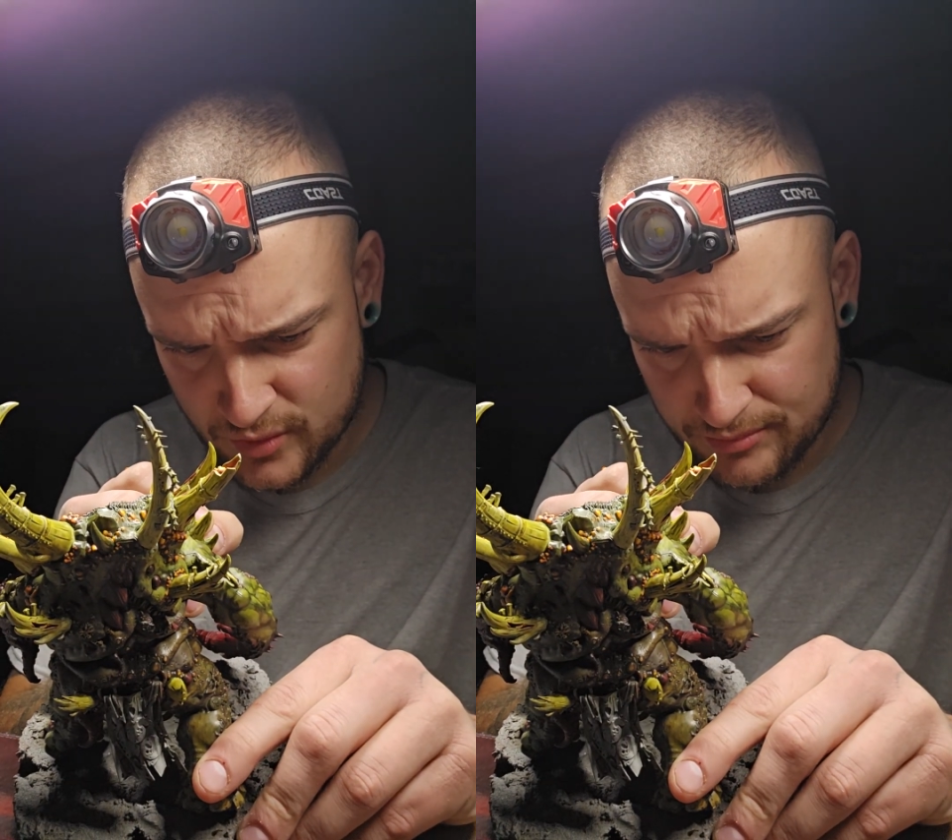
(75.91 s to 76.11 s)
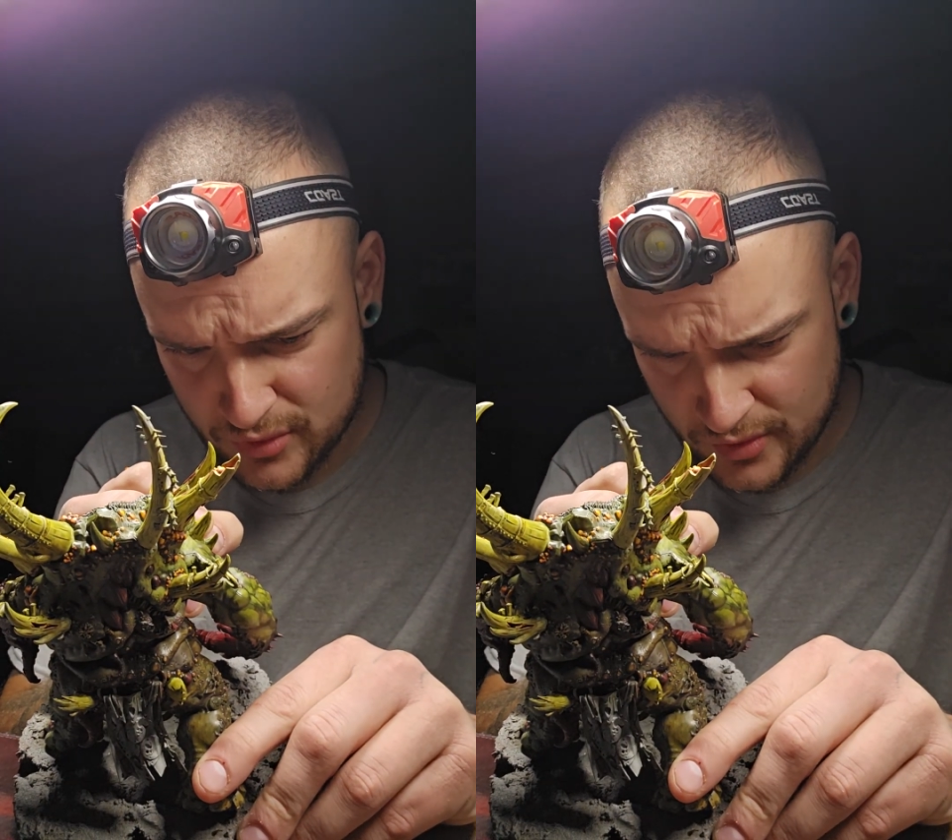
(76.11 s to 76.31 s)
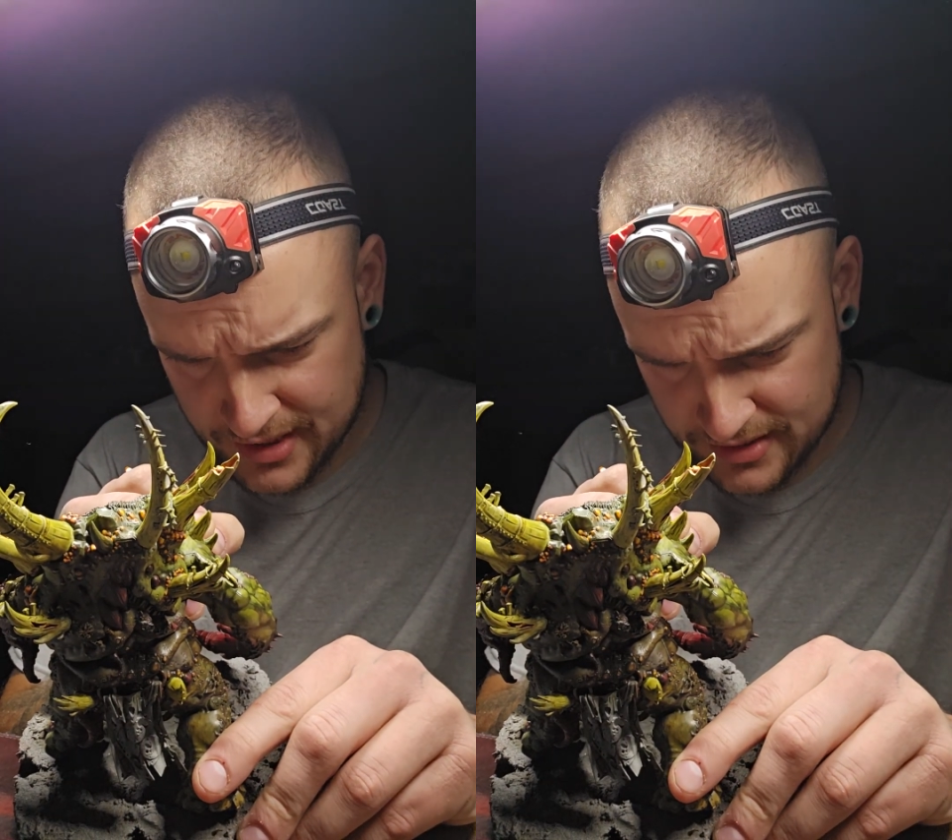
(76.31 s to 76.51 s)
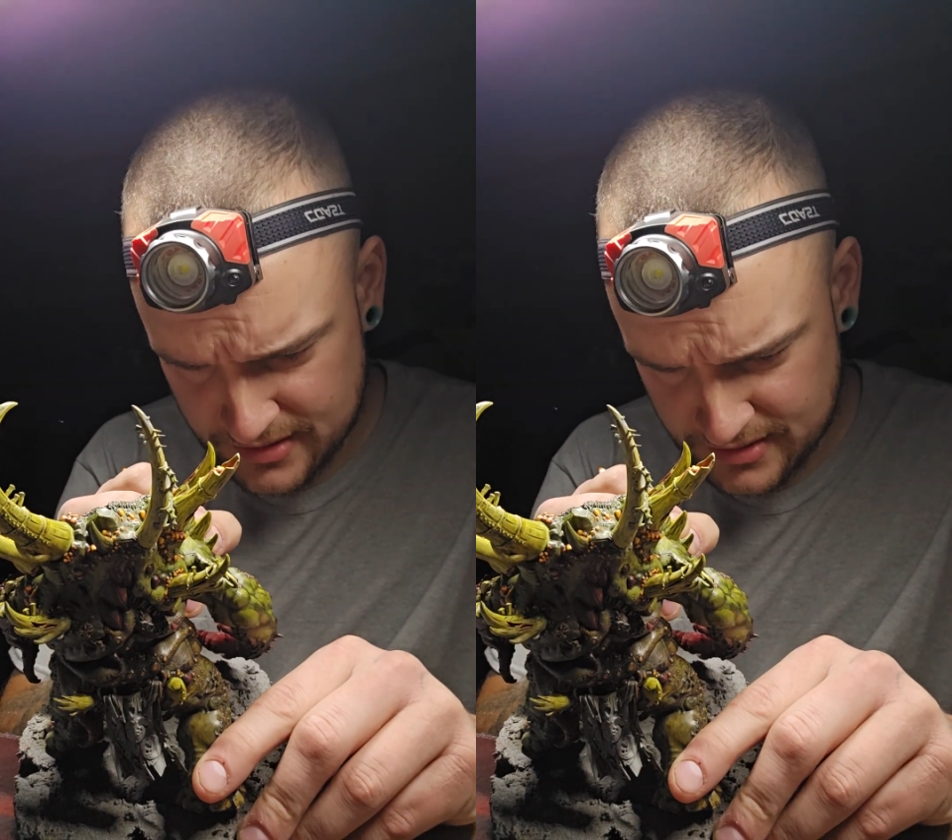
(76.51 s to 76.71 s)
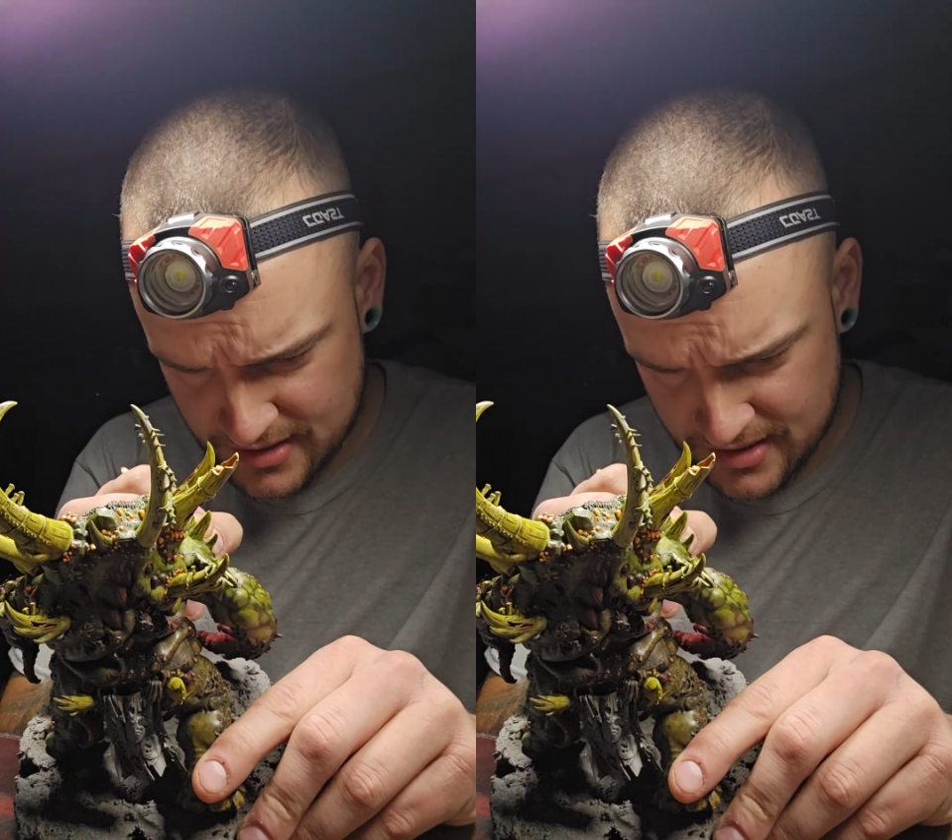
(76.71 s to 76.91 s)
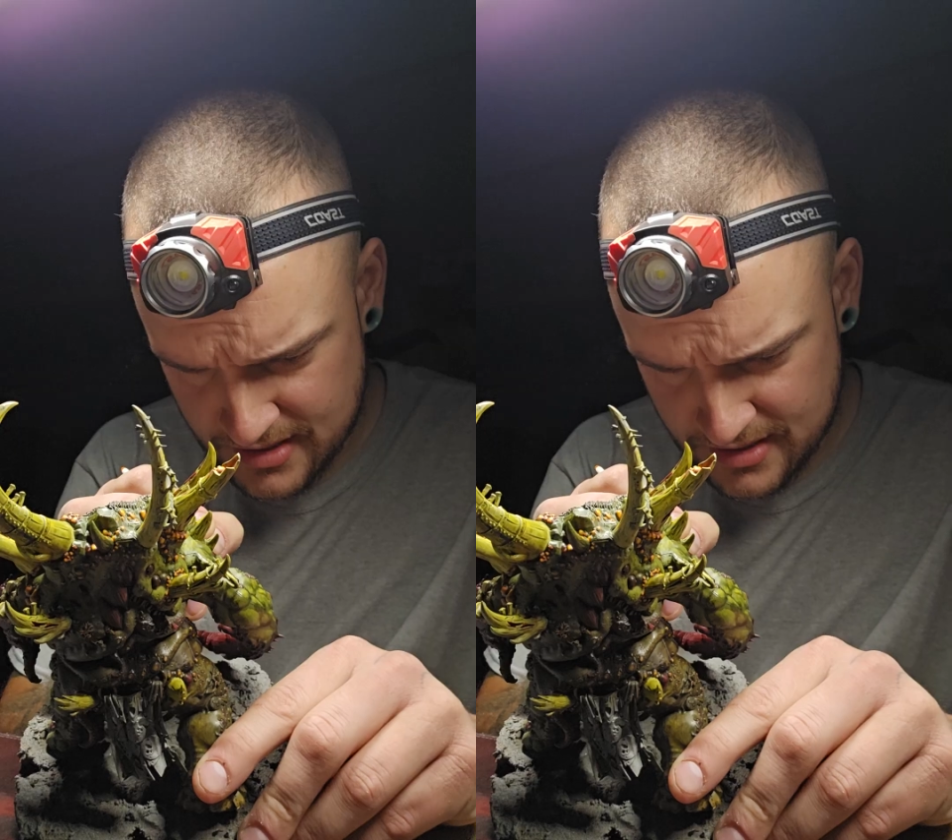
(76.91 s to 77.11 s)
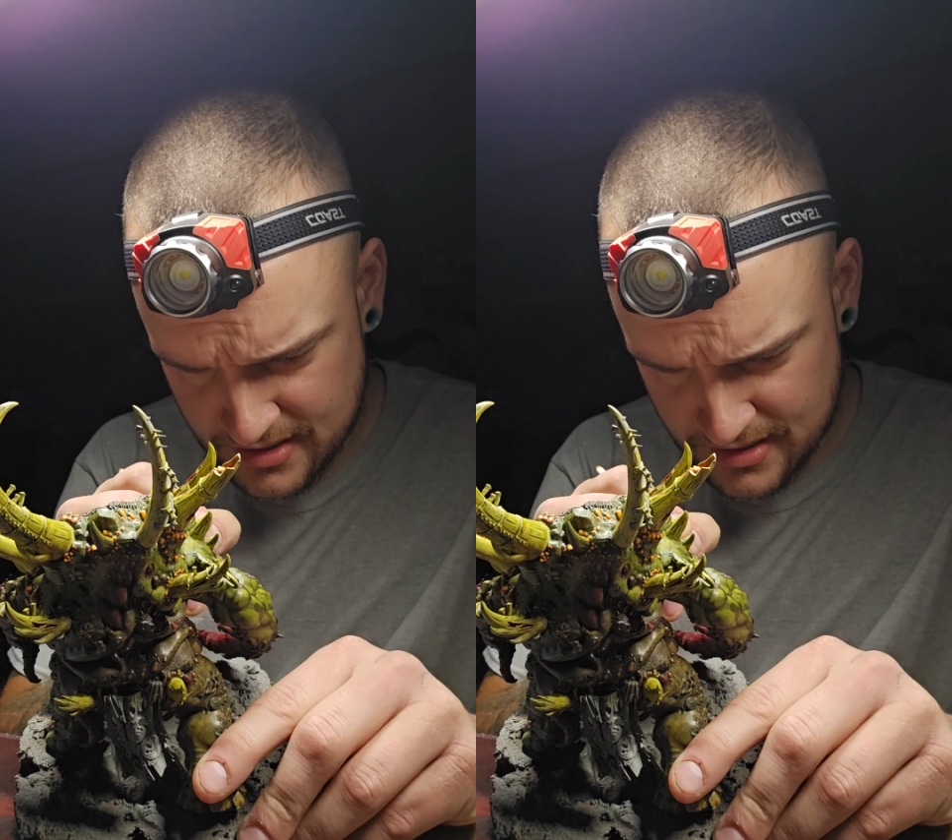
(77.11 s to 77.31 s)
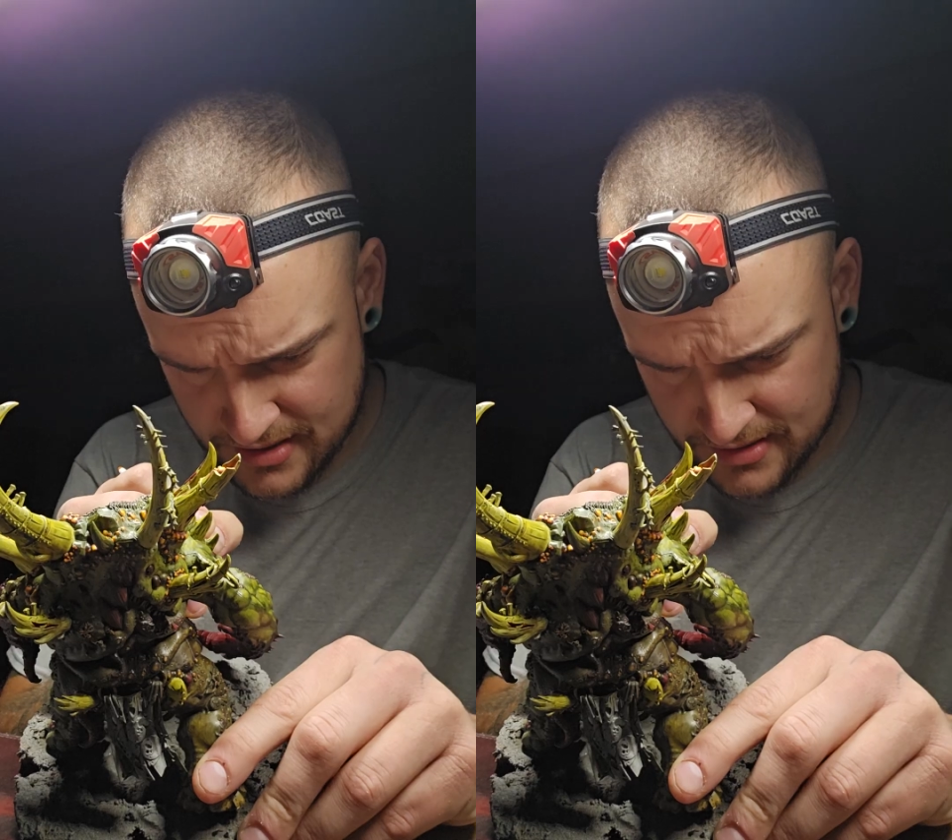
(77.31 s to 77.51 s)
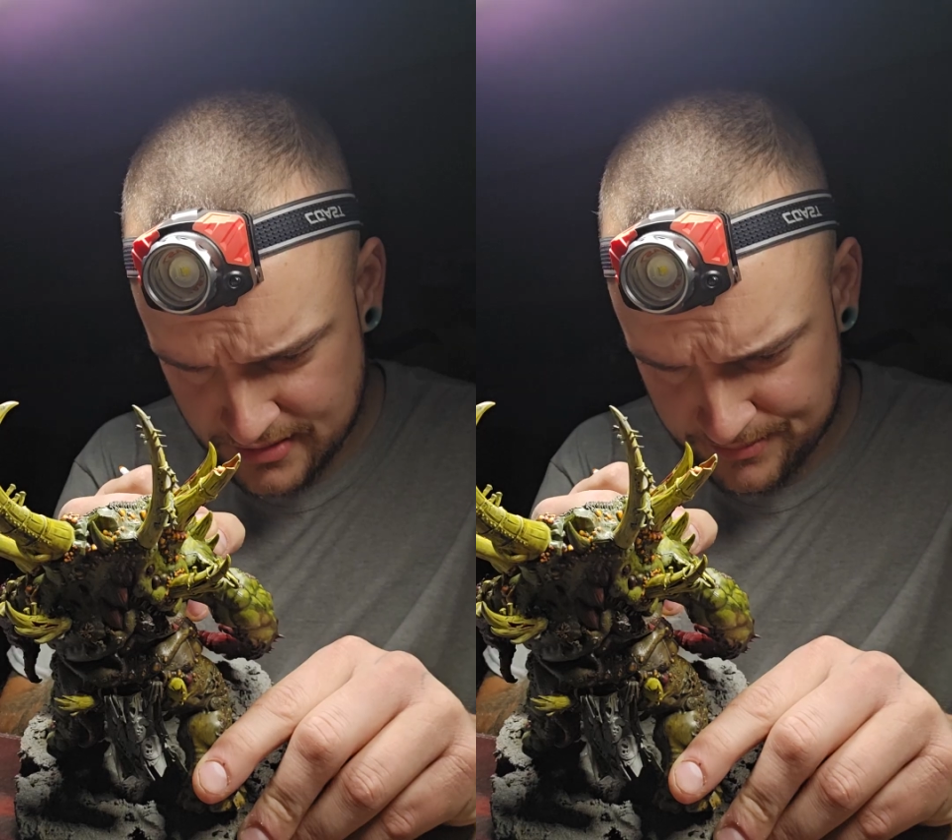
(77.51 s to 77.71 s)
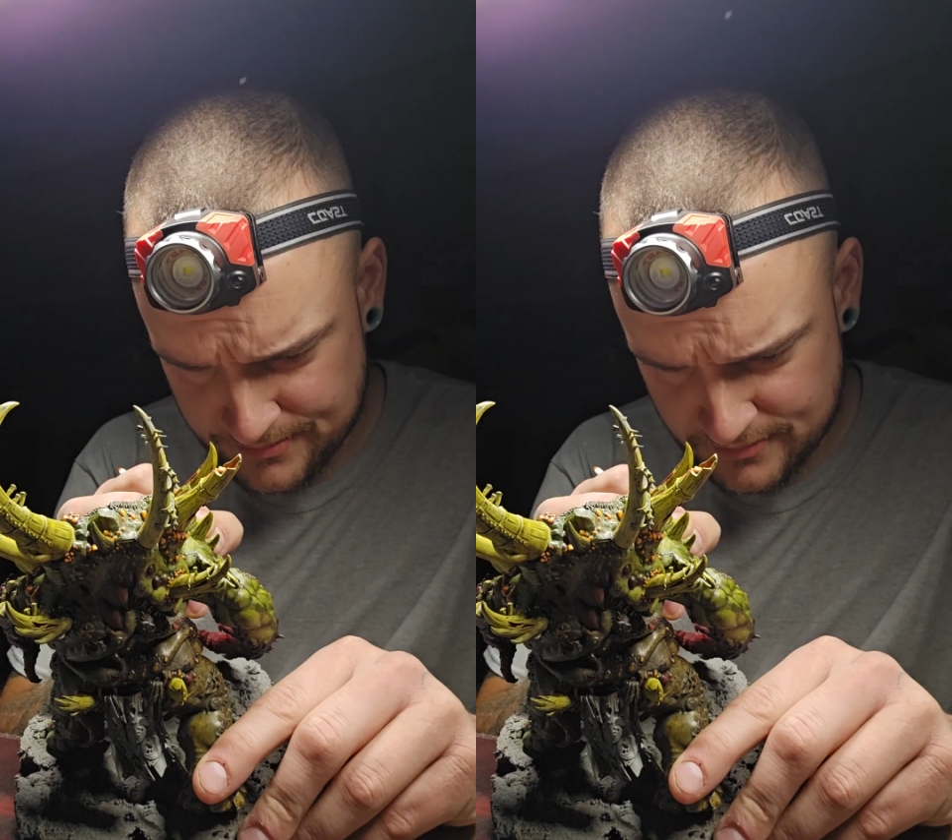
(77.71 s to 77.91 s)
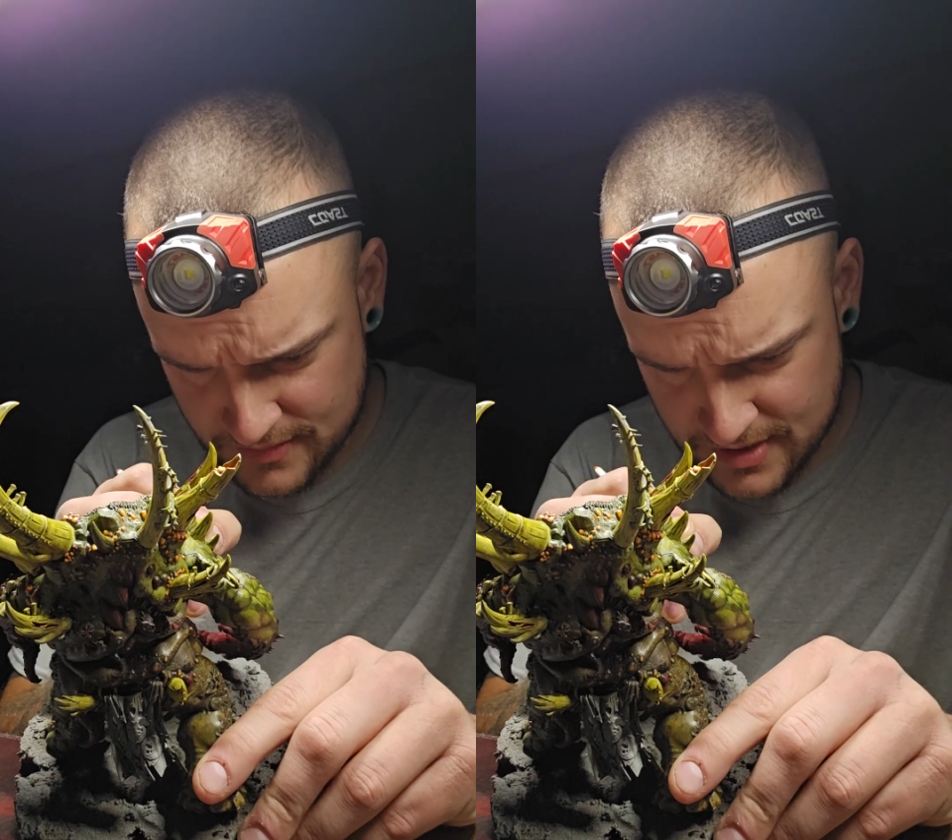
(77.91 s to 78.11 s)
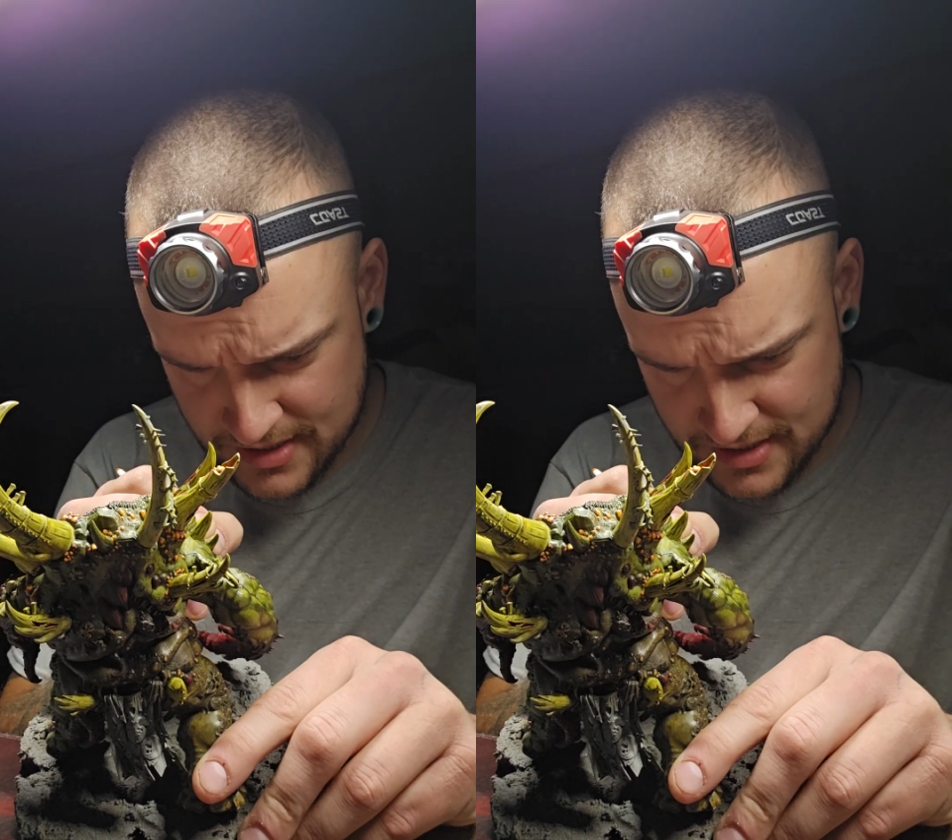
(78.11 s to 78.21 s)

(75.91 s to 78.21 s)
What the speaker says: to a point. I'm